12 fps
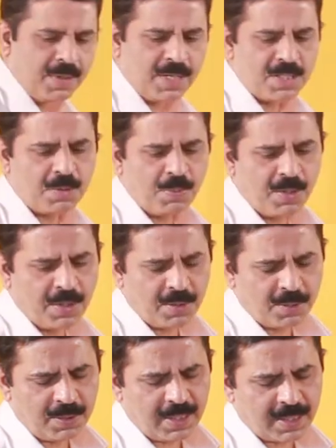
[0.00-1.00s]
corresponding
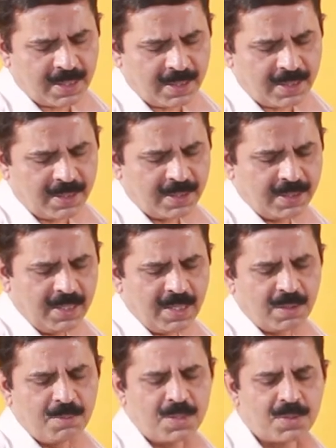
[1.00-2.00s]
to that uh,
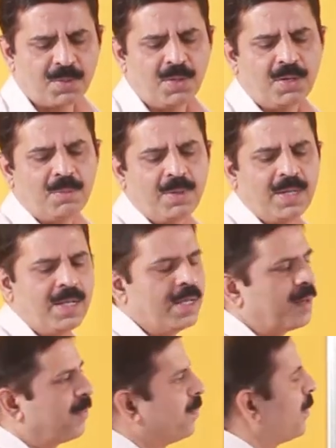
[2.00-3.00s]
theorem is going to be
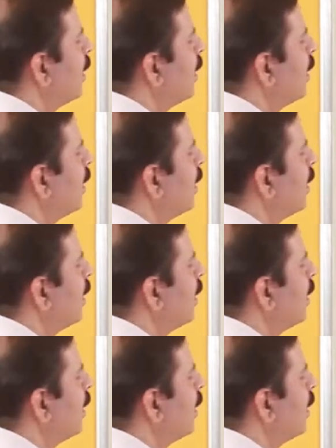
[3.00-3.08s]
here.